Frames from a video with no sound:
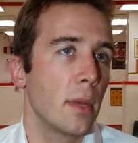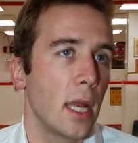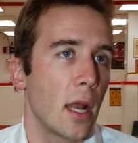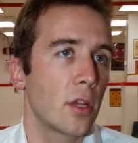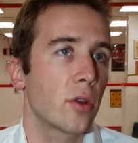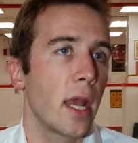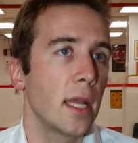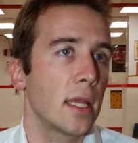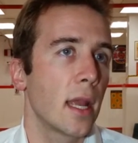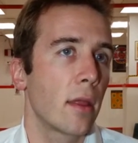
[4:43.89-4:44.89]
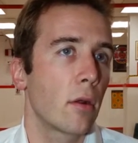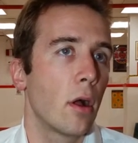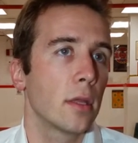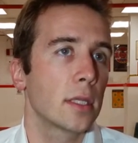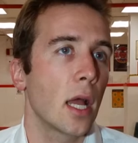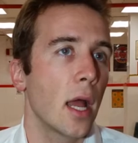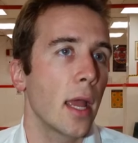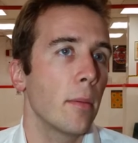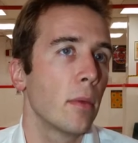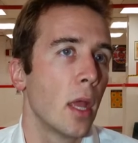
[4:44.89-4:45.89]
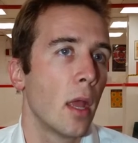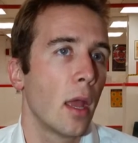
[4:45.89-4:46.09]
meaning not training together all the time.